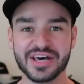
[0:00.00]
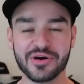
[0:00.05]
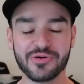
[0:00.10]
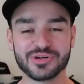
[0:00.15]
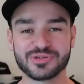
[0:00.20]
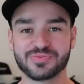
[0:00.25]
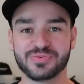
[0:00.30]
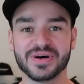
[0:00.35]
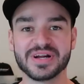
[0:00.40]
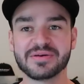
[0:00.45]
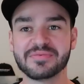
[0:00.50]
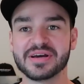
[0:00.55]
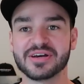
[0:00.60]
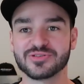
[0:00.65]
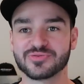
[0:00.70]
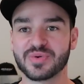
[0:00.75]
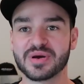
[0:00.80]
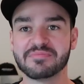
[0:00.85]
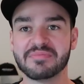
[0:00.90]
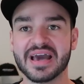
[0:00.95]
It was funny
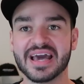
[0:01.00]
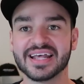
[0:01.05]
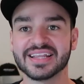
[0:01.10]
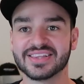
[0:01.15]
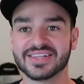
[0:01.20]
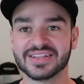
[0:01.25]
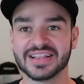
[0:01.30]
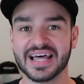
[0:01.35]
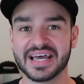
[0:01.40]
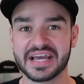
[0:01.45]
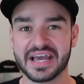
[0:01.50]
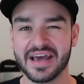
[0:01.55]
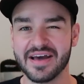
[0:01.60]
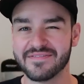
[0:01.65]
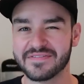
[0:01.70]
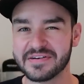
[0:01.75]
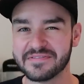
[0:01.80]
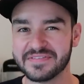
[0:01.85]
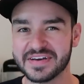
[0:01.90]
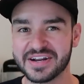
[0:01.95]
because we made it to like
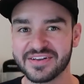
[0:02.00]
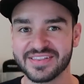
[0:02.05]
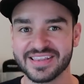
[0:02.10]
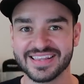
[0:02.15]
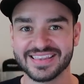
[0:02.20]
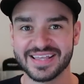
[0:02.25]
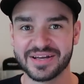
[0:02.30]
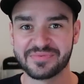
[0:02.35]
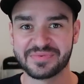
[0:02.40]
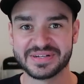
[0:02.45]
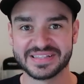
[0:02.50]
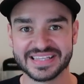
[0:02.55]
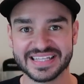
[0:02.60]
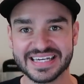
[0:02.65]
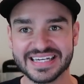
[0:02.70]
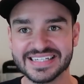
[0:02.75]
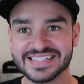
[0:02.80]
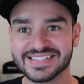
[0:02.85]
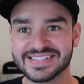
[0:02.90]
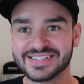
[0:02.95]
every video that they
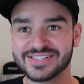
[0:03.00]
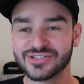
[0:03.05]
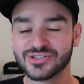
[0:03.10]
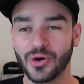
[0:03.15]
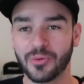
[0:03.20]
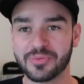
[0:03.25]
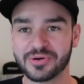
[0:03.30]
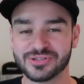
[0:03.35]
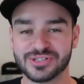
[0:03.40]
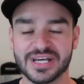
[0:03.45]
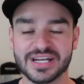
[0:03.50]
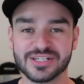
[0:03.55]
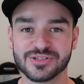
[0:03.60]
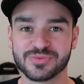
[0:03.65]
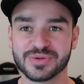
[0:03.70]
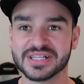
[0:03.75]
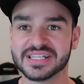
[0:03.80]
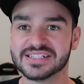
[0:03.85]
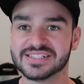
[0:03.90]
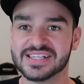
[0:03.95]
released. So
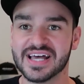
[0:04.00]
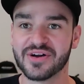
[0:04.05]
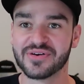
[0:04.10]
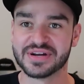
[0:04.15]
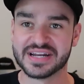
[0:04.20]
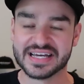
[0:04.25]
Mercedes released that